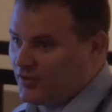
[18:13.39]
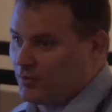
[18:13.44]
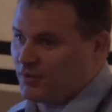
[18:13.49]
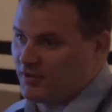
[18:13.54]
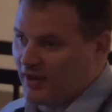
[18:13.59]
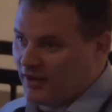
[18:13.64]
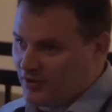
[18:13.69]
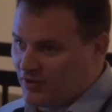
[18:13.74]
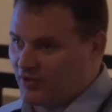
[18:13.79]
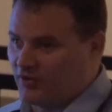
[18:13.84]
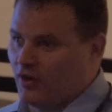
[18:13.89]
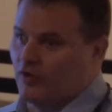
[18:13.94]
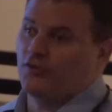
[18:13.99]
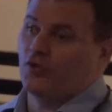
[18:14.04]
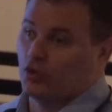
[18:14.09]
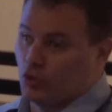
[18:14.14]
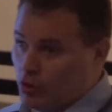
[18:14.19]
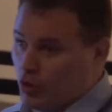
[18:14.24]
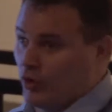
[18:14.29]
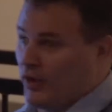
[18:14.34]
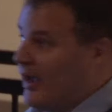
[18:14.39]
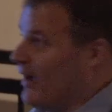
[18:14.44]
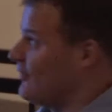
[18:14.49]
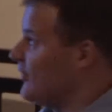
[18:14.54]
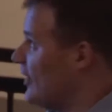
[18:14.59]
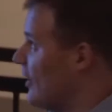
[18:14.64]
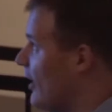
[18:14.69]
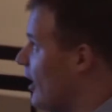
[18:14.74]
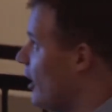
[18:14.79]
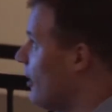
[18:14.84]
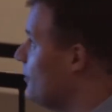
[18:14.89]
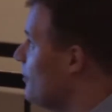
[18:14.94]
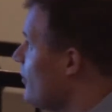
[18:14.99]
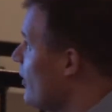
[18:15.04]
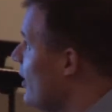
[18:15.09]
to protect yourself so you don't have to care.